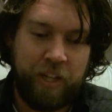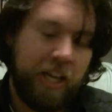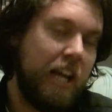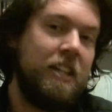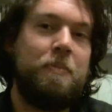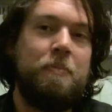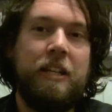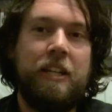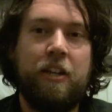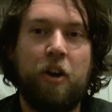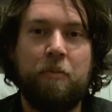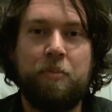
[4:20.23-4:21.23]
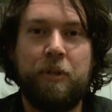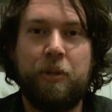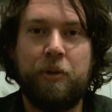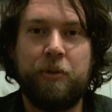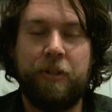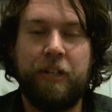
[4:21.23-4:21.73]
And speaking of
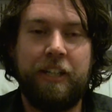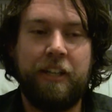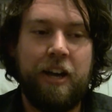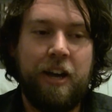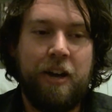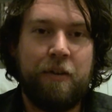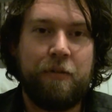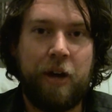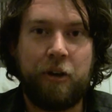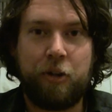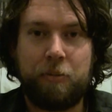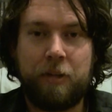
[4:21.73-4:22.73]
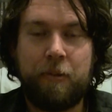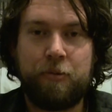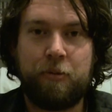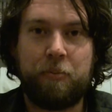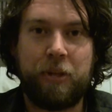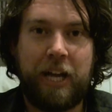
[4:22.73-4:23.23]
pre-ordering Falcom games
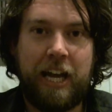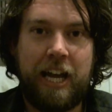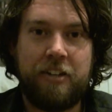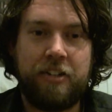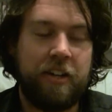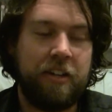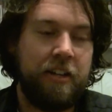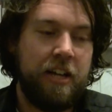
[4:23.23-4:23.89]
from PlayAsia,